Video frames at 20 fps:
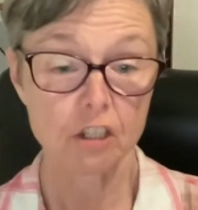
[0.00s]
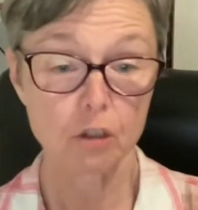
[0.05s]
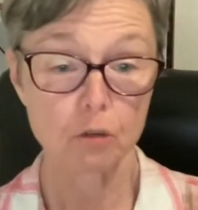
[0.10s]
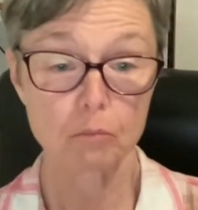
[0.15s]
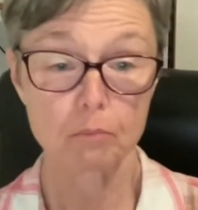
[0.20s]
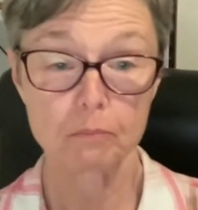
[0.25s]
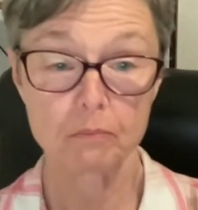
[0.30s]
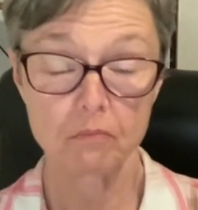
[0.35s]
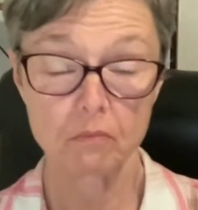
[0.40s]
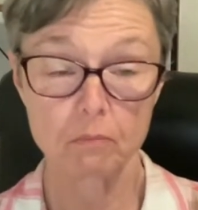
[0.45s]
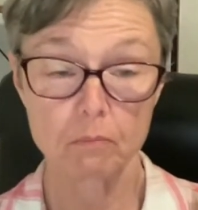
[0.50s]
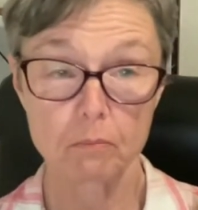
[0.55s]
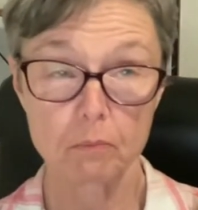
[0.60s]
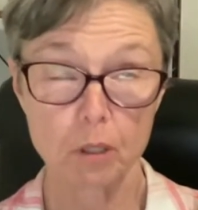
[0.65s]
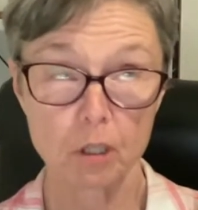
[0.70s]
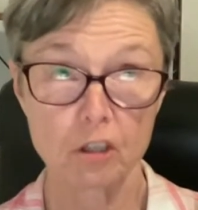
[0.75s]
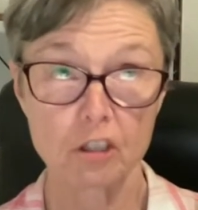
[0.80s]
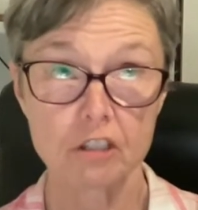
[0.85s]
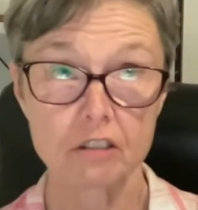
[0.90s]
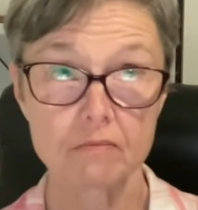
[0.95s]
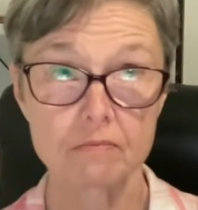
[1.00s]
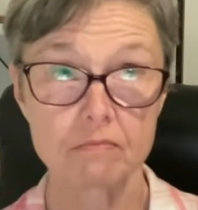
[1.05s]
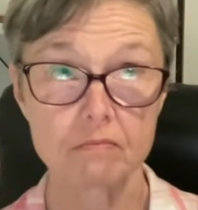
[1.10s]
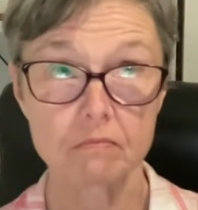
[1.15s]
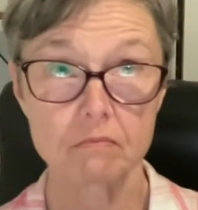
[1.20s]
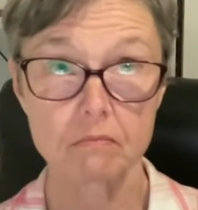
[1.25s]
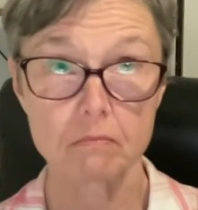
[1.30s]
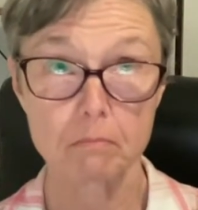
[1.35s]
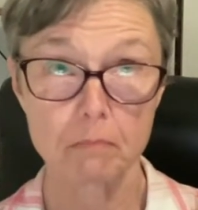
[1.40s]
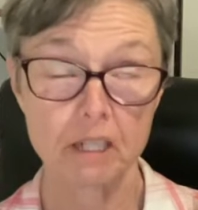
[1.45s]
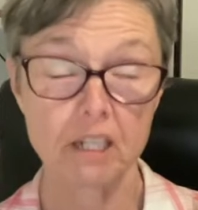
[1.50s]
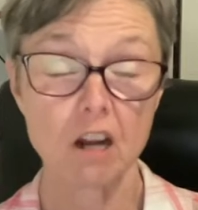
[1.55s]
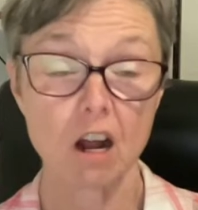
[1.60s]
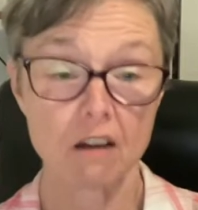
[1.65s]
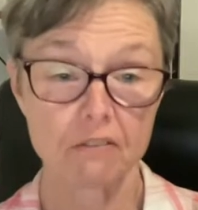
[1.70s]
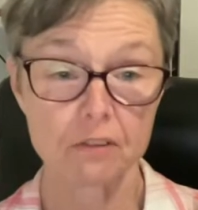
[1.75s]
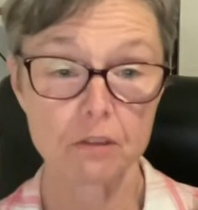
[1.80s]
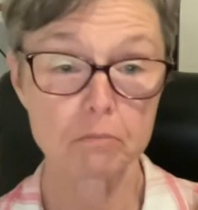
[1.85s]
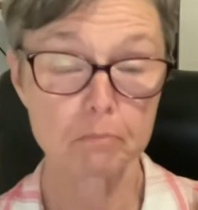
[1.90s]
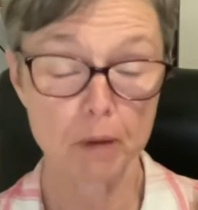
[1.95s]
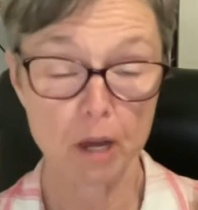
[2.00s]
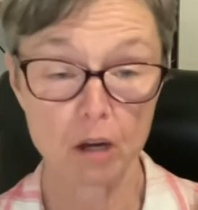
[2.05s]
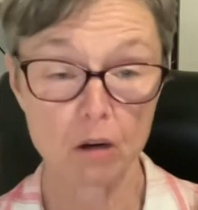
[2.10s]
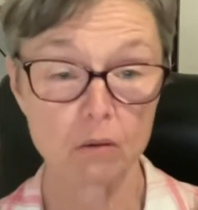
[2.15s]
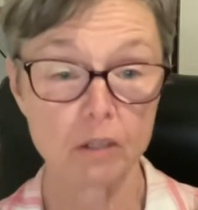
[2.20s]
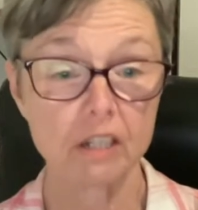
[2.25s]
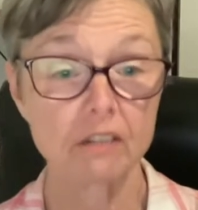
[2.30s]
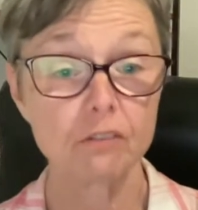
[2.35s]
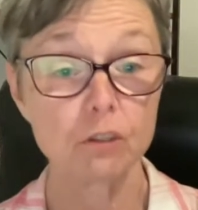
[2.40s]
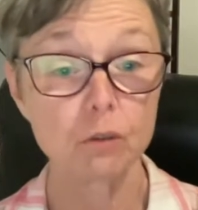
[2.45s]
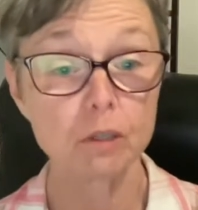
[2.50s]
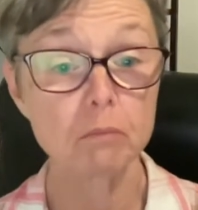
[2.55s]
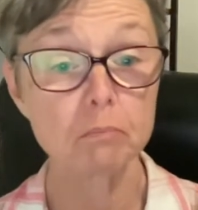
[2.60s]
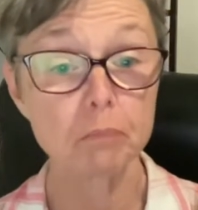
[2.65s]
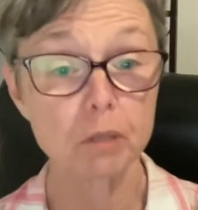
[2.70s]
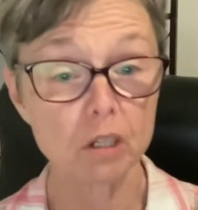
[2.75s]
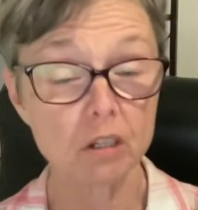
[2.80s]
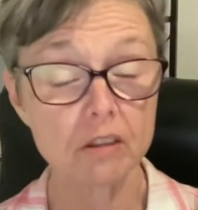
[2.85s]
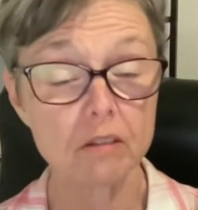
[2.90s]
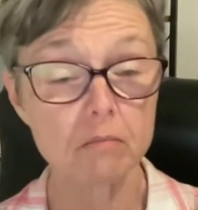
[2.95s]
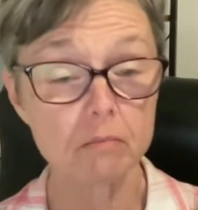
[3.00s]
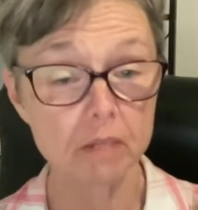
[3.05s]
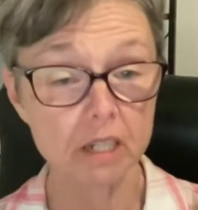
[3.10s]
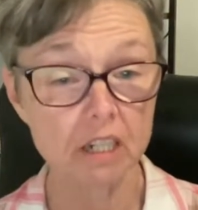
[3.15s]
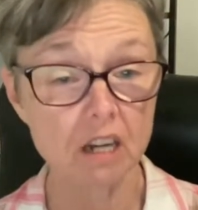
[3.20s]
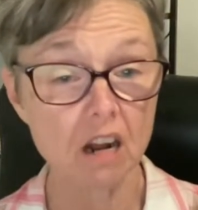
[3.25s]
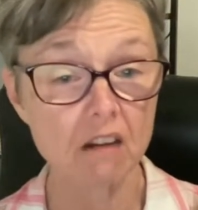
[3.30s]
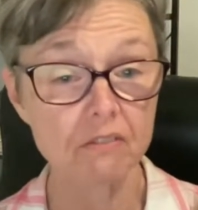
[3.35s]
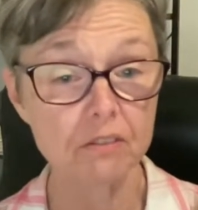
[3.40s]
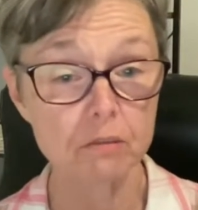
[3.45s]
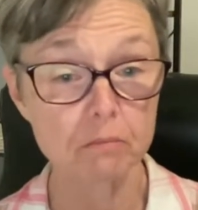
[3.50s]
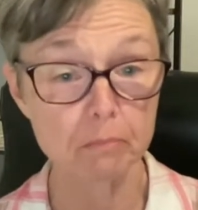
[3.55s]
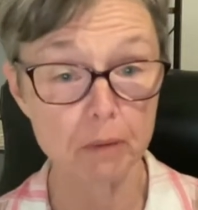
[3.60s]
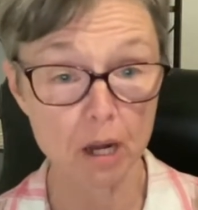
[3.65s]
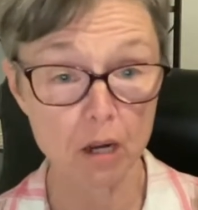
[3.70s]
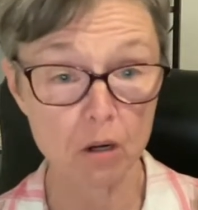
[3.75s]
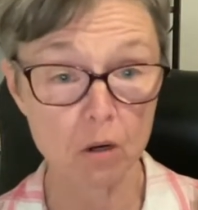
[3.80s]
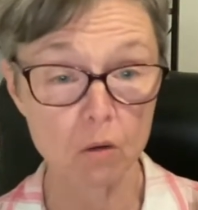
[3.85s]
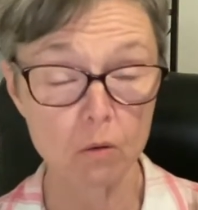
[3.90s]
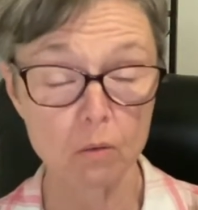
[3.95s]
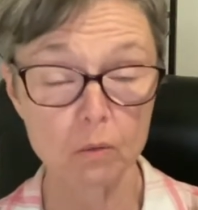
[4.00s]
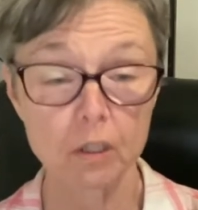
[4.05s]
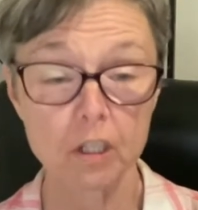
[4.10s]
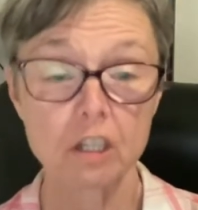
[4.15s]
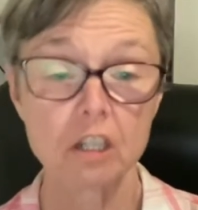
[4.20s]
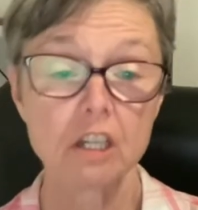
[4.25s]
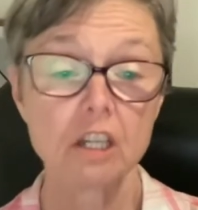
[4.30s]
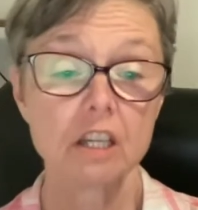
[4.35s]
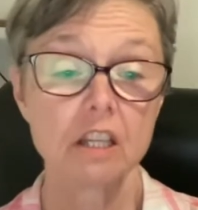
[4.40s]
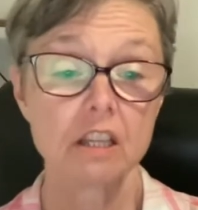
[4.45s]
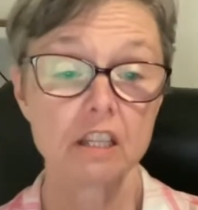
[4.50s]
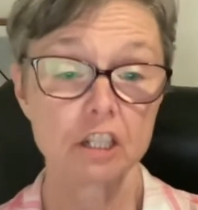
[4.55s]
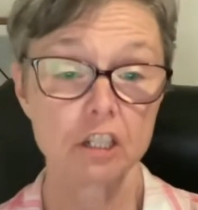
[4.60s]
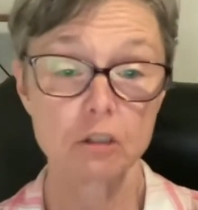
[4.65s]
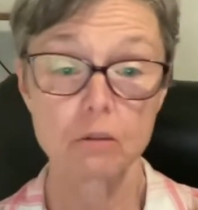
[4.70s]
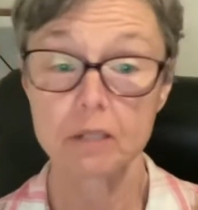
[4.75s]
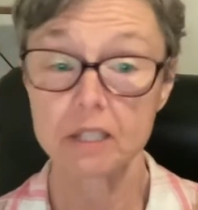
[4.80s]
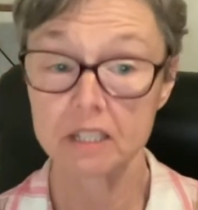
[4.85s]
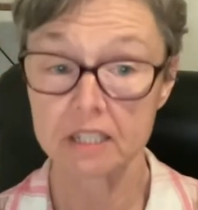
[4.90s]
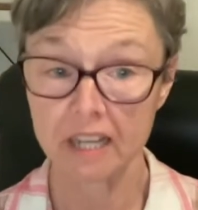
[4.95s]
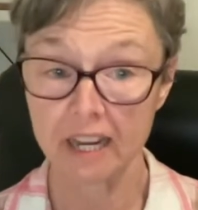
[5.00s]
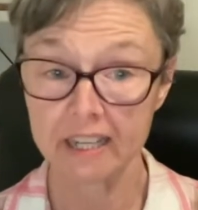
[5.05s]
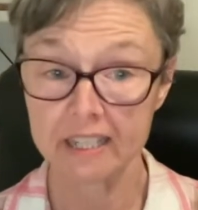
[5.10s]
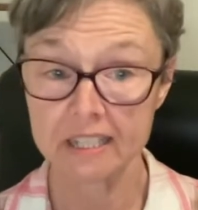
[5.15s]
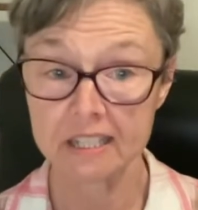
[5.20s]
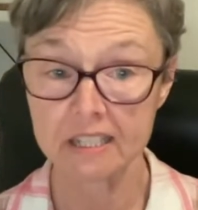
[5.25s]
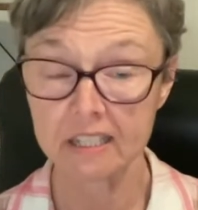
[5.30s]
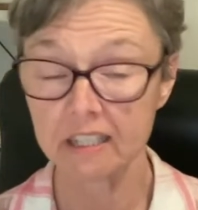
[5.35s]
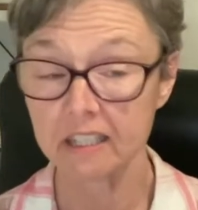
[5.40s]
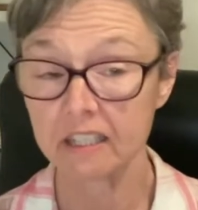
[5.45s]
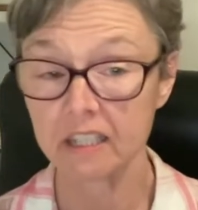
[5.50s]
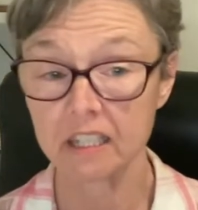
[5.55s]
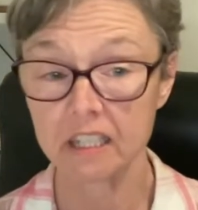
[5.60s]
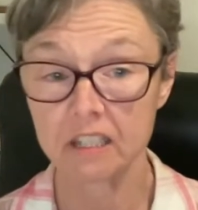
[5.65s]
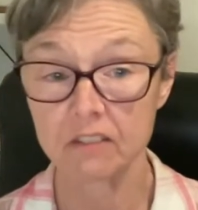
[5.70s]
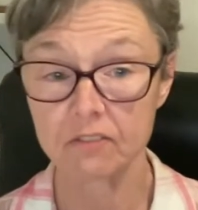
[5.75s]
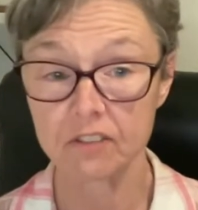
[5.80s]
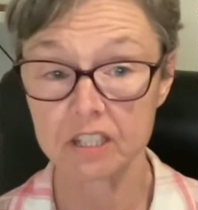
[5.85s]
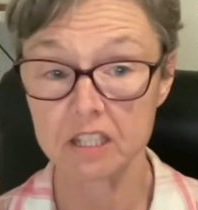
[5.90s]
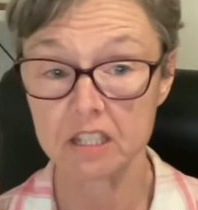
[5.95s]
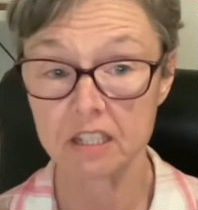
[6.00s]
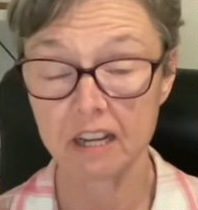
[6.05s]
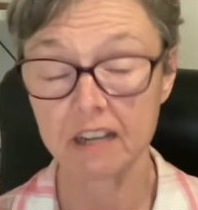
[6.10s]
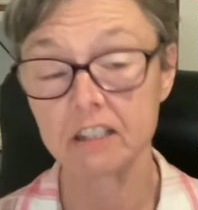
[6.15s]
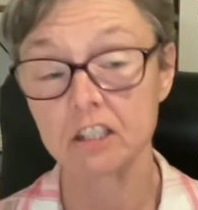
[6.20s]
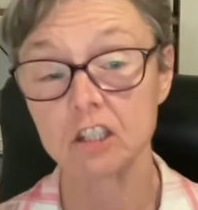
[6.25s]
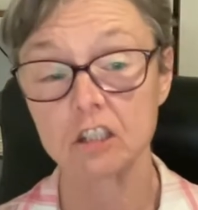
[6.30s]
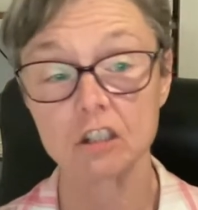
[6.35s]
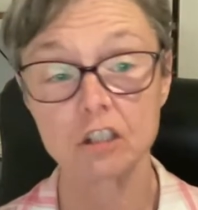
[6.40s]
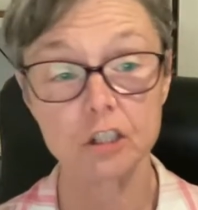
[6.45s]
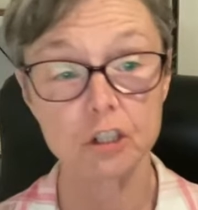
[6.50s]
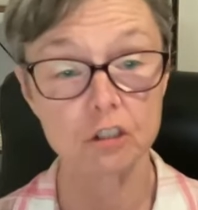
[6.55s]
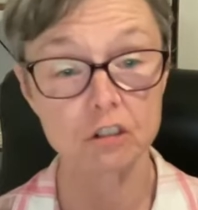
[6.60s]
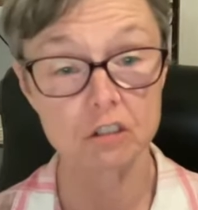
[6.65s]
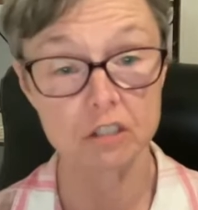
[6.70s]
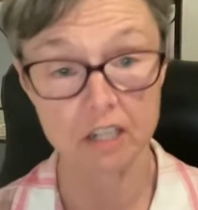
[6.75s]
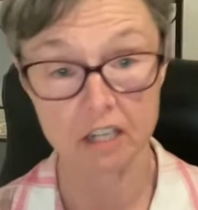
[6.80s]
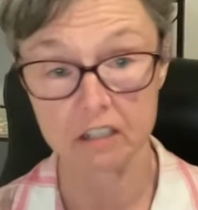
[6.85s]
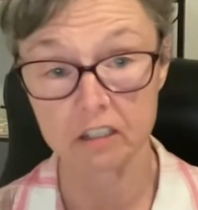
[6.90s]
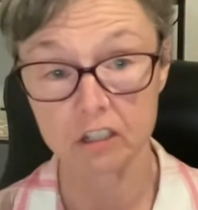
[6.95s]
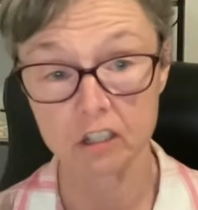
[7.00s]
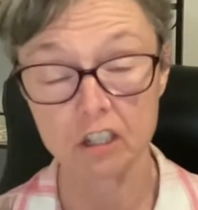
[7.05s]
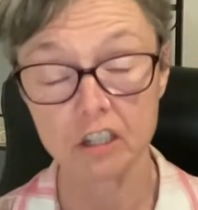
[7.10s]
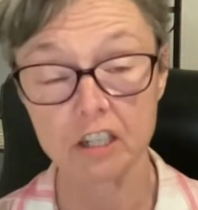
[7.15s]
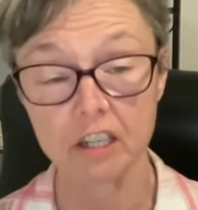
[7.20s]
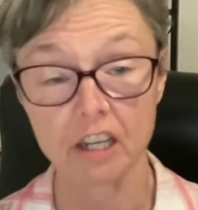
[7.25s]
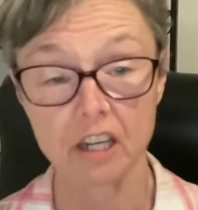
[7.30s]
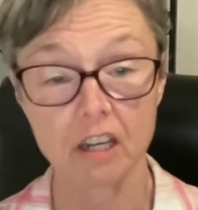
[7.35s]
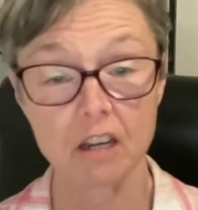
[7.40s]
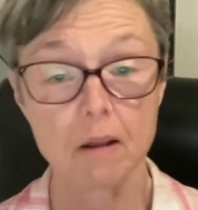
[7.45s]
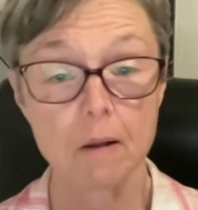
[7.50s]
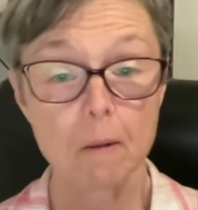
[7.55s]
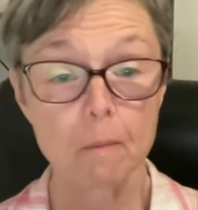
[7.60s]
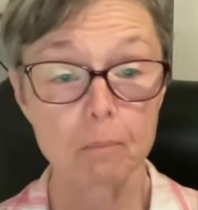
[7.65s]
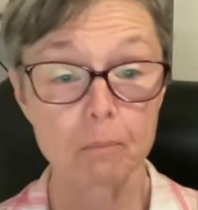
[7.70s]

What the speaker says: You pull the meat off the bone. If you can pull the meat off the bone, then you can taste it. And if it's tender, you're done cooking.